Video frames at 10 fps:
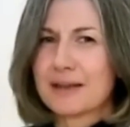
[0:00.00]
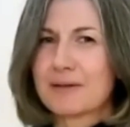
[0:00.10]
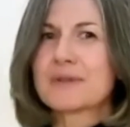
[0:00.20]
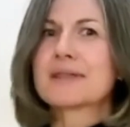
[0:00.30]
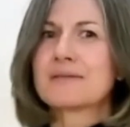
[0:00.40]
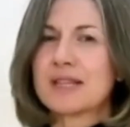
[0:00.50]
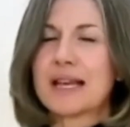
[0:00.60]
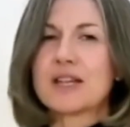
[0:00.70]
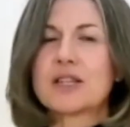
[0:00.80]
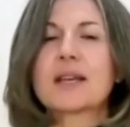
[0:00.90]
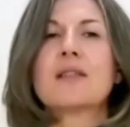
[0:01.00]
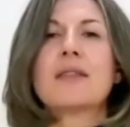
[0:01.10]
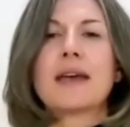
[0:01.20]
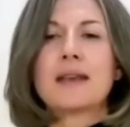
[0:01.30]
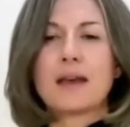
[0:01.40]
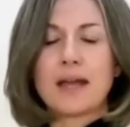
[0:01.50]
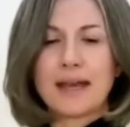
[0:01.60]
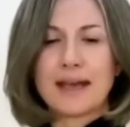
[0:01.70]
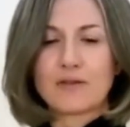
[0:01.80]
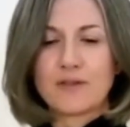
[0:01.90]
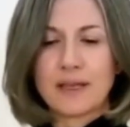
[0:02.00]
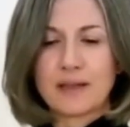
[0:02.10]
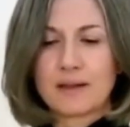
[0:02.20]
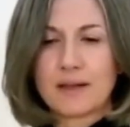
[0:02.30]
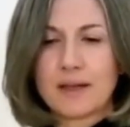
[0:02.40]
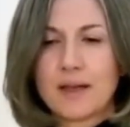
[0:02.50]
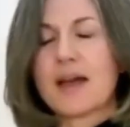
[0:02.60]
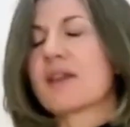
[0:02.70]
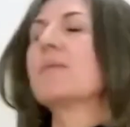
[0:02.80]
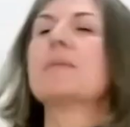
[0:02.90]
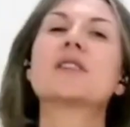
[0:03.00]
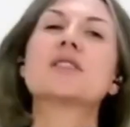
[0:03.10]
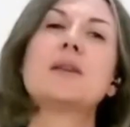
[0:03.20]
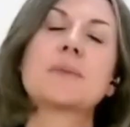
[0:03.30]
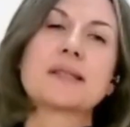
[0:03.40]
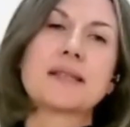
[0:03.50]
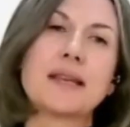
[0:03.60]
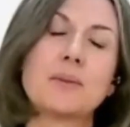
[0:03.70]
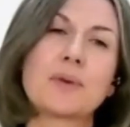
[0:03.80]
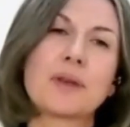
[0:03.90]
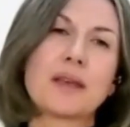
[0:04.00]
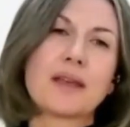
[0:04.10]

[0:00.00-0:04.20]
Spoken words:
It was challenging. And then I now feel I have a much deeper sleep,